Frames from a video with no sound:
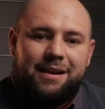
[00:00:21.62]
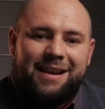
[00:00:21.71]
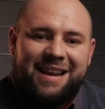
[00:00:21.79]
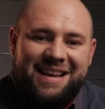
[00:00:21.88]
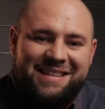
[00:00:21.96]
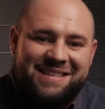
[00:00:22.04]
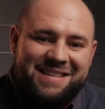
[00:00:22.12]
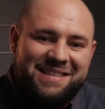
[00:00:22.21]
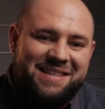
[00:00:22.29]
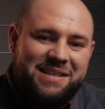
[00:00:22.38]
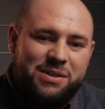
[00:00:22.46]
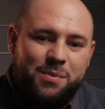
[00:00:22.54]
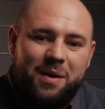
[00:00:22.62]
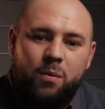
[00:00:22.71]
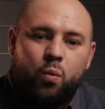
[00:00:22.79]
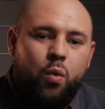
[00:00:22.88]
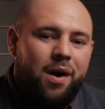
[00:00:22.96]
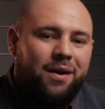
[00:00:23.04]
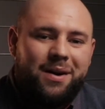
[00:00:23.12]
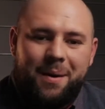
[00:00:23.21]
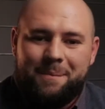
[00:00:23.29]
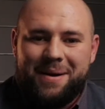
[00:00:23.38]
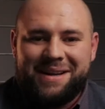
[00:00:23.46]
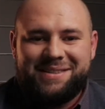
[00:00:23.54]
Ladies and gentlemen,
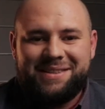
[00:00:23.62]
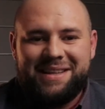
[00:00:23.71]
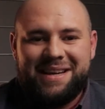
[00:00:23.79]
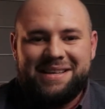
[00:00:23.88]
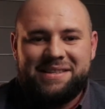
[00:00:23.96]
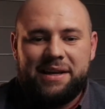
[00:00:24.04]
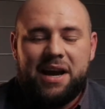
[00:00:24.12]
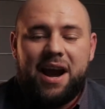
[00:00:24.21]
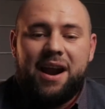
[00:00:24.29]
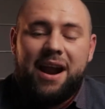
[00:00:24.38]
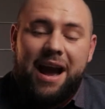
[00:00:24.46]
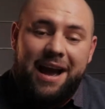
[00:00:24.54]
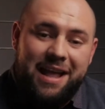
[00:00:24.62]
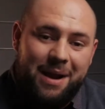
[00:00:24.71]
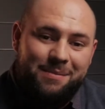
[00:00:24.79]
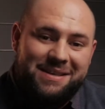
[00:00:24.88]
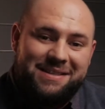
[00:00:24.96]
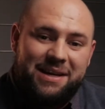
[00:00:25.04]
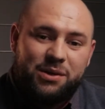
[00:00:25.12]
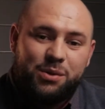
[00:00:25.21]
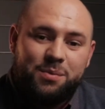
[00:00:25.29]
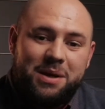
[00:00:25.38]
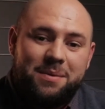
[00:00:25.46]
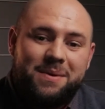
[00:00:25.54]
welcome back to Daily Cigar. I am Lizardo
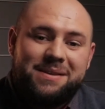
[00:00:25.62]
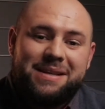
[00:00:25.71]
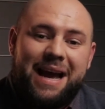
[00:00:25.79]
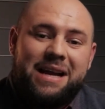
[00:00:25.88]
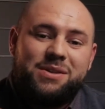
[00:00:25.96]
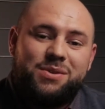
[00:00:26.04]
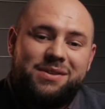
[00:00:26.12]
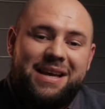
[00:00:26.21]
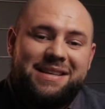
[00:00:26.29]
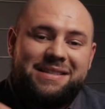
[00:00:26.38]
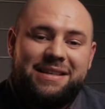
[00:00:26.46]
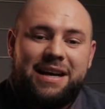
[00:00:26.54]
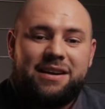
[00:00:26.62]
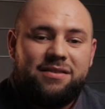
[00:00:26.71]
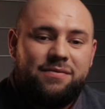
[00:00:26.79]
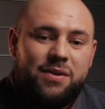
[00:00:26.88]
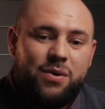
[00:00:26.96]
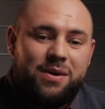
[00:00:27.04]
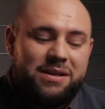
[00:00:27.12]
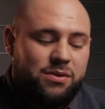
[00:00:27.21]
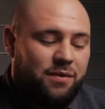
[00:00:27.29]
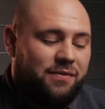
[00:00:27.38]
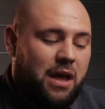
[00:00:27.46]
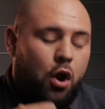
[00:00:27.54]
Vivas and today's cigar review is
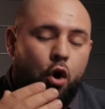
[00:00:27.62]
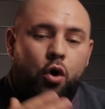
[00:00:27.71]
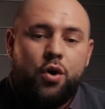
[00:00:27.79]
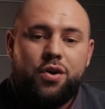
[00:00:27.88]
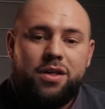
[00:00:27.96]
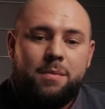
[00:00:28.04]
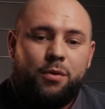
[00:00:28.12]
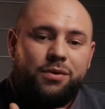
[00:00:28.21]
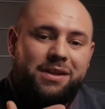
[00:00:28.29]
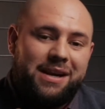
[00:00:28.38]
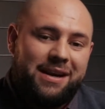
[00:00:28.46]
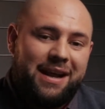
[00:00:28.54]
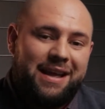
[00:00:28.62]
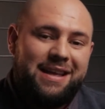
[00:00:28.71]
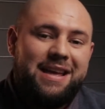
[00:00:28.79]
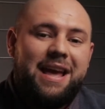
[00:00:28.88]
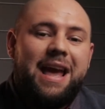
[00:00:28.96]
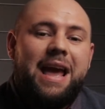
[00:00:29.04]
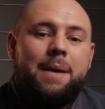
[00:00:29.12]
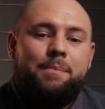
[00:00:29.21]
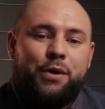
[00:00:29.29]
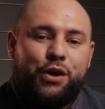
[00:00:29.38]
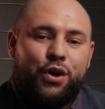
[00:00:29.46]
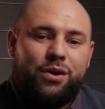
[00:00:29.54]
of the Hoyo De Monterrey
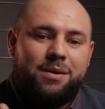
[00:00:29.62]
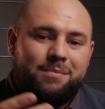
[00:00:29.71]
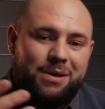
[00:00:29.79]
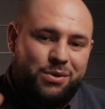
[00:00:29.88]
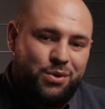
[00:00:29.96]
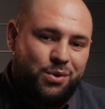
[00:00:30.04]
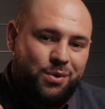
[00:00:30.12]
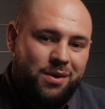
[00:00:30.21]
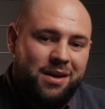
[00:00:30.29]
Epicure No.2.